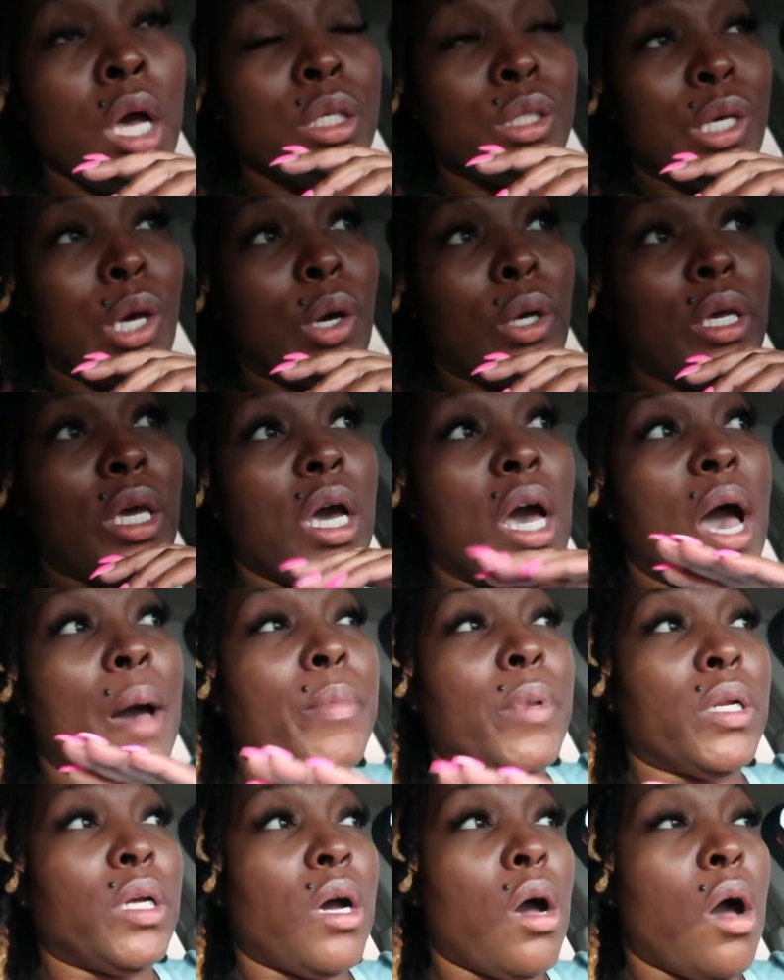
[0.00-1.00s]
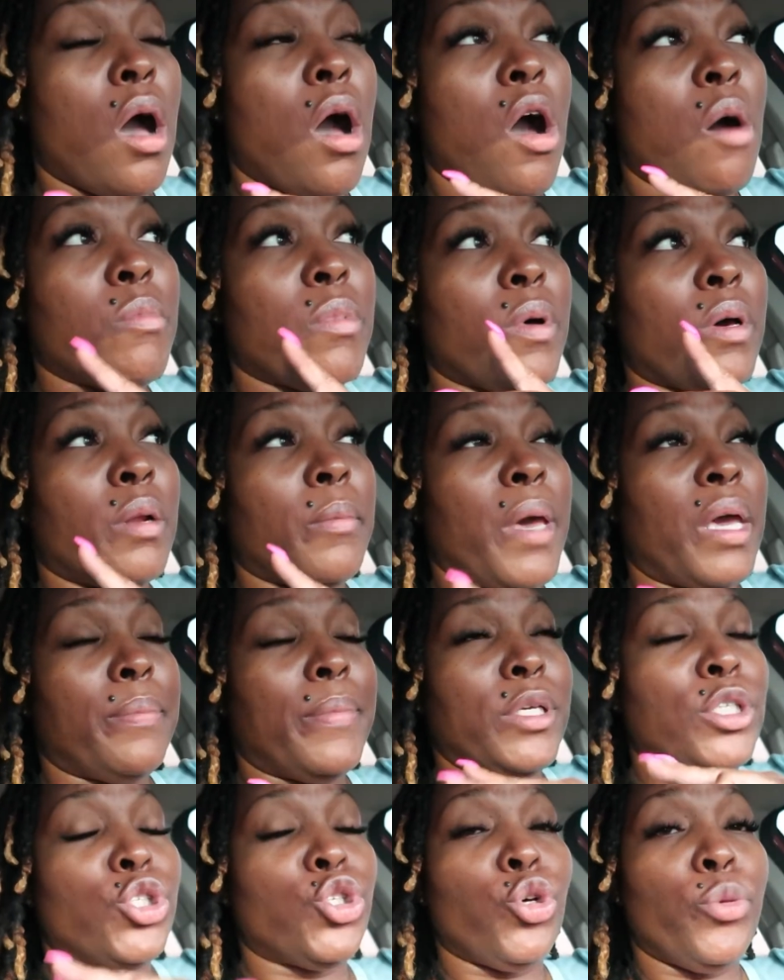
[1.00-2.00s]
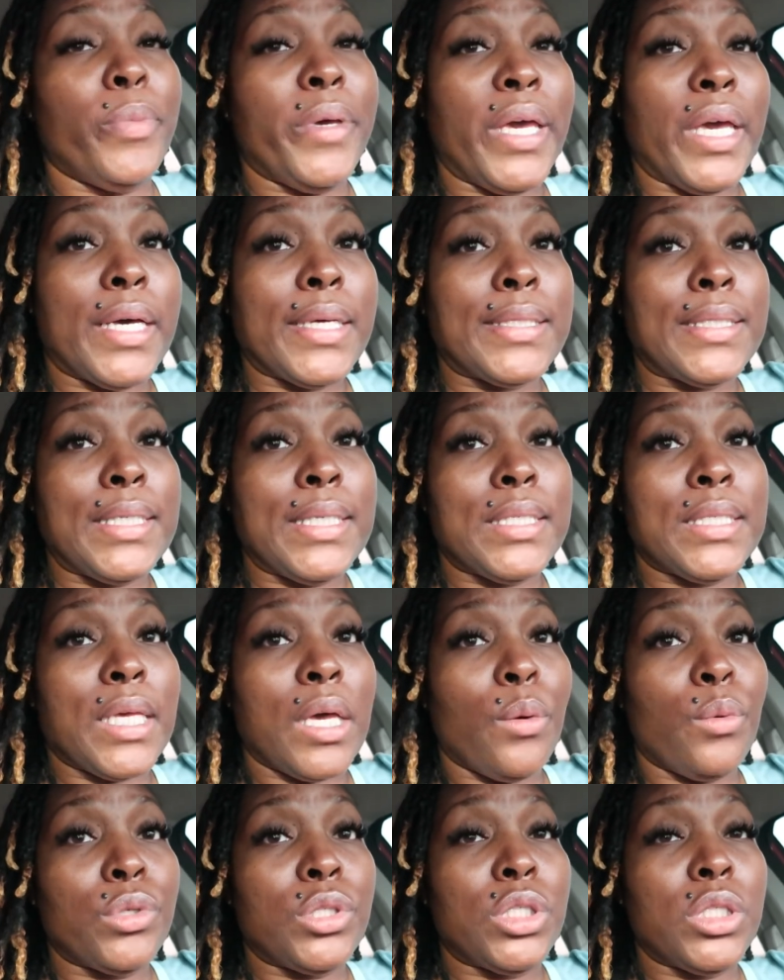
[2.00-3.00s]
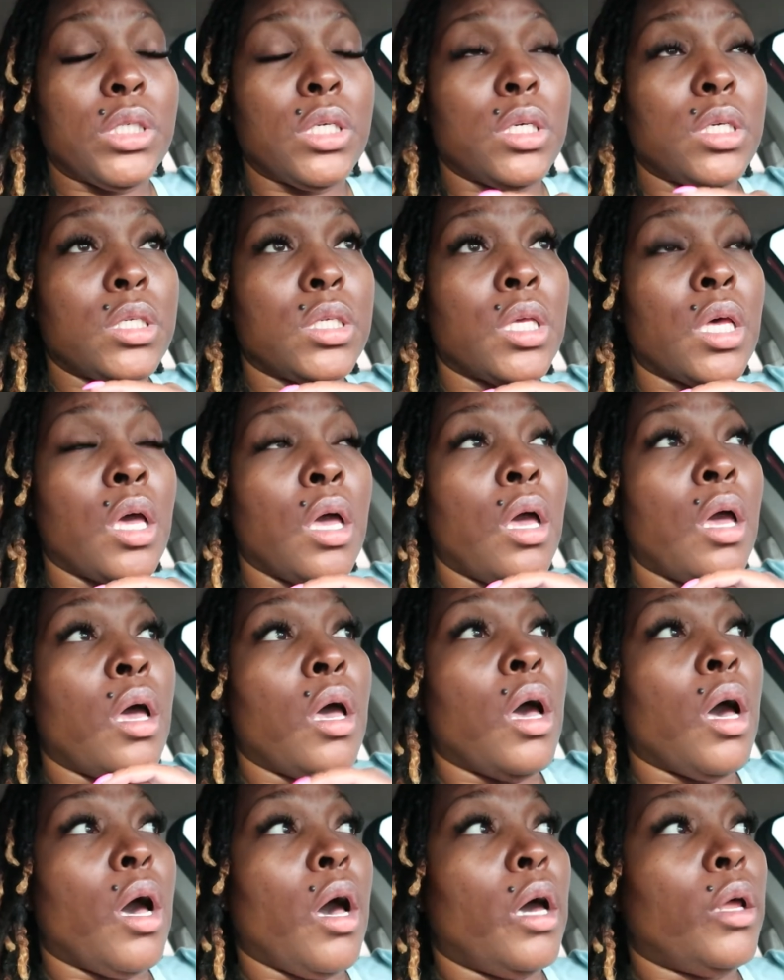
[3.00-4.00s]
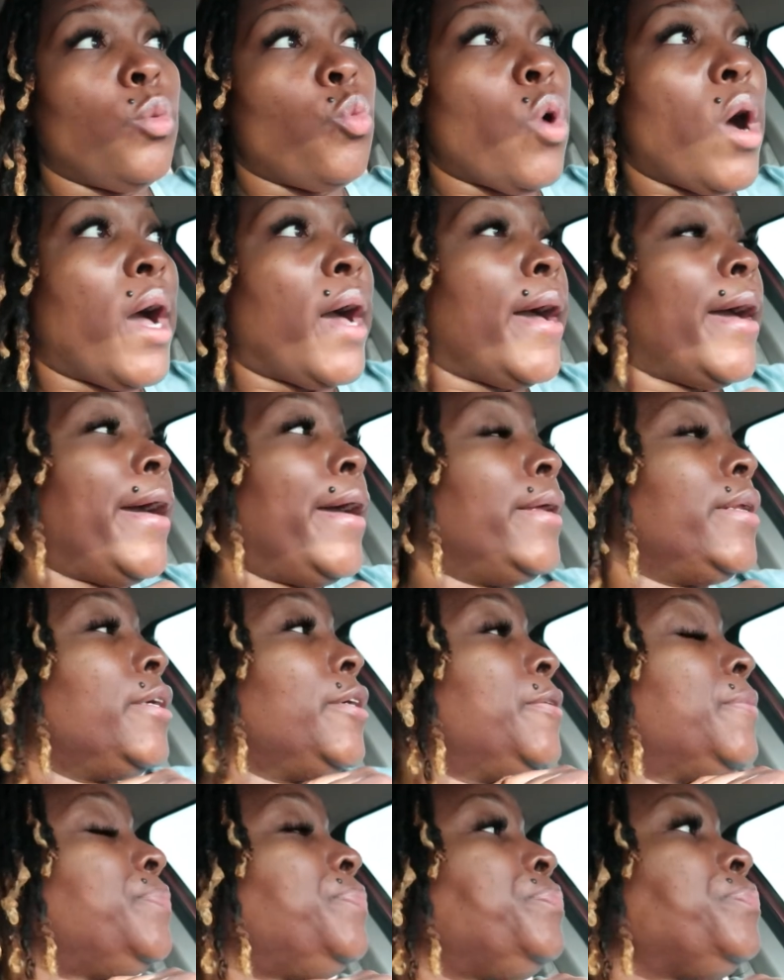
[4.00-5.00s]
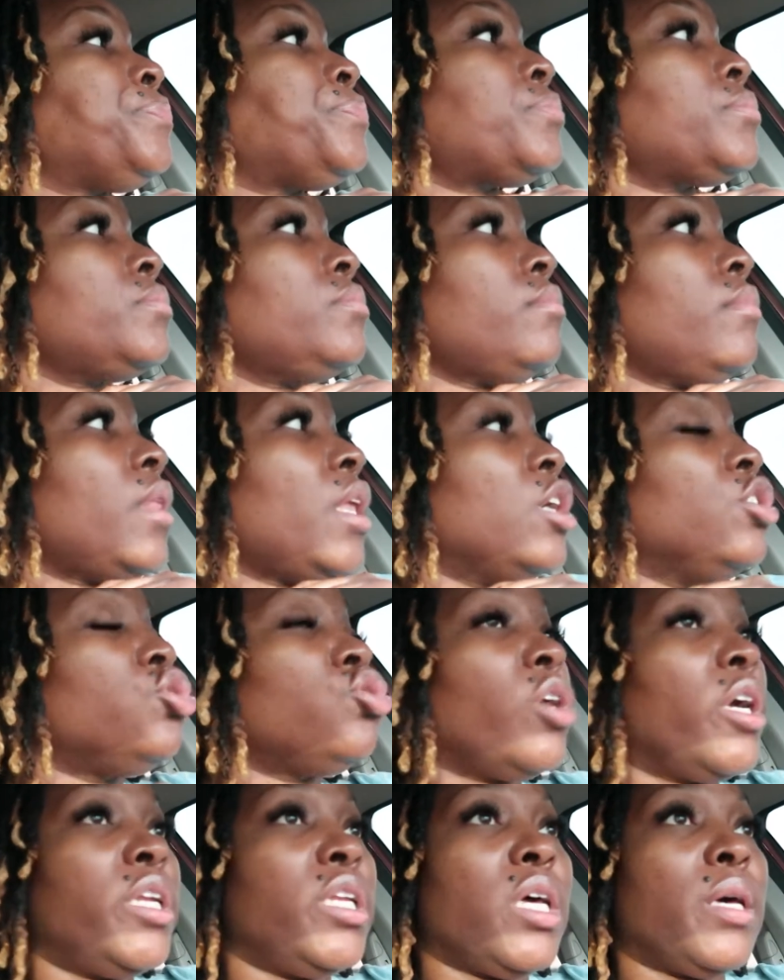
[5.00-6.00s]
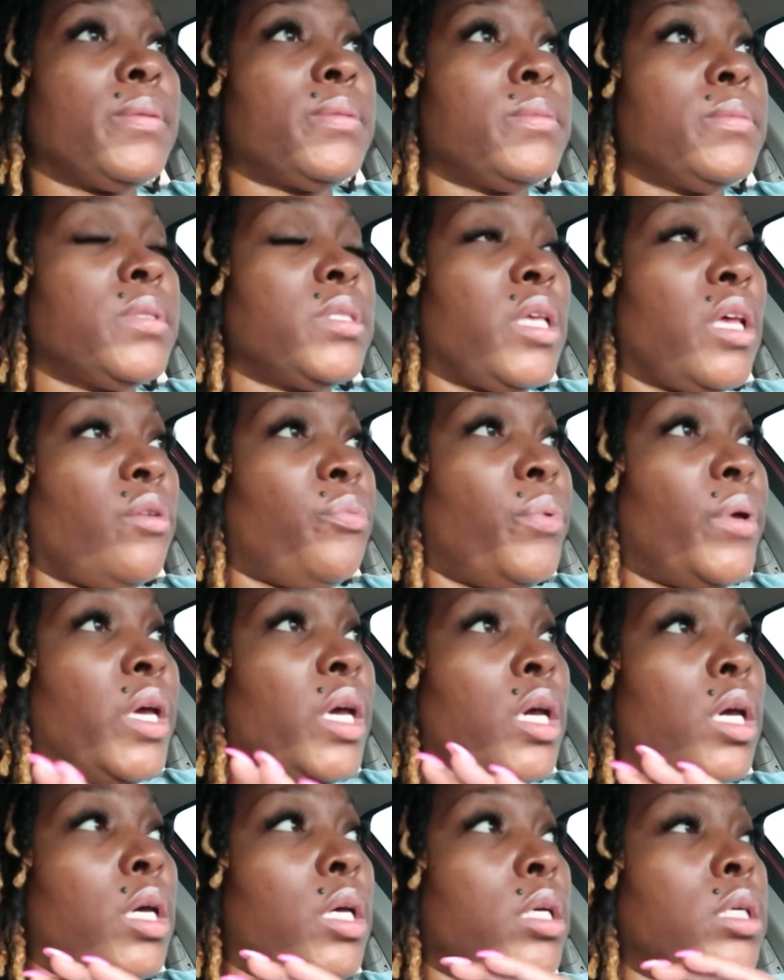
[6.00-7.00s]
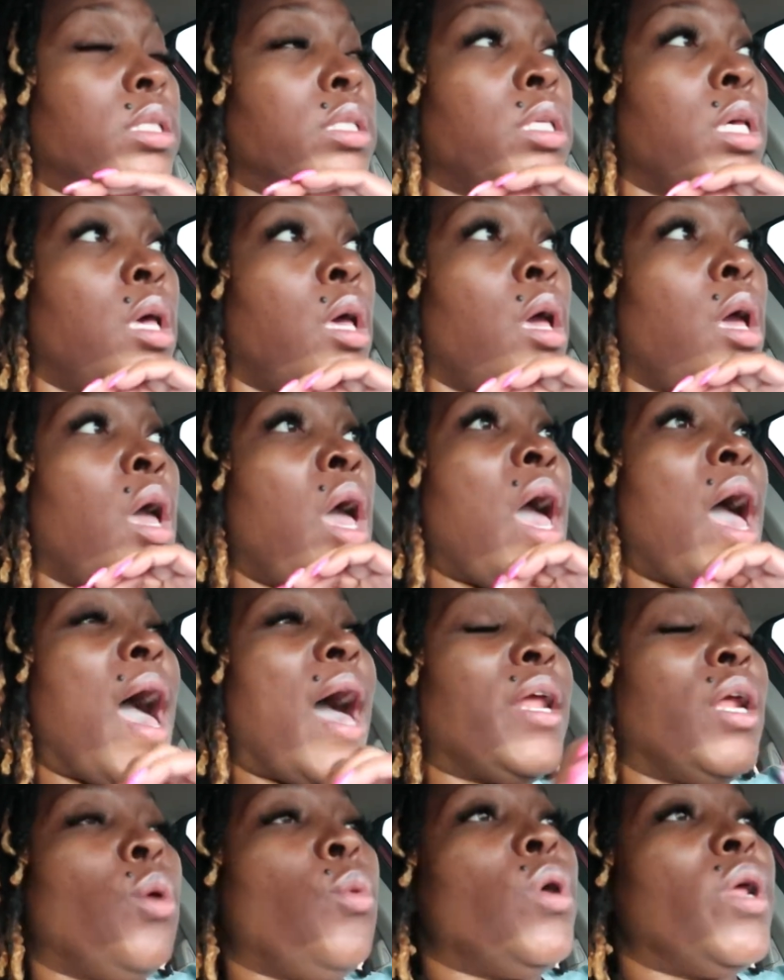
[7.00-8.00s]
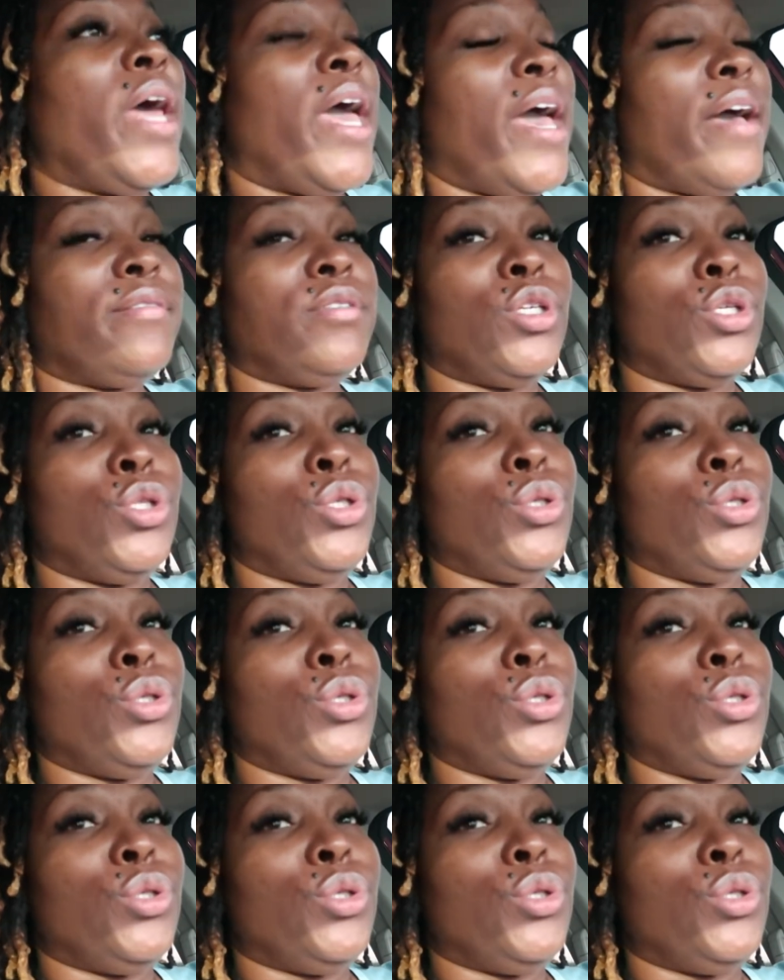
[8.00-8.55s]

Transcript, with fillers: So yeah, I'm gonna go home. I'm gonna make me 2 BLT sandwiches, unwind, straighten up some stuff, because I don't want to have to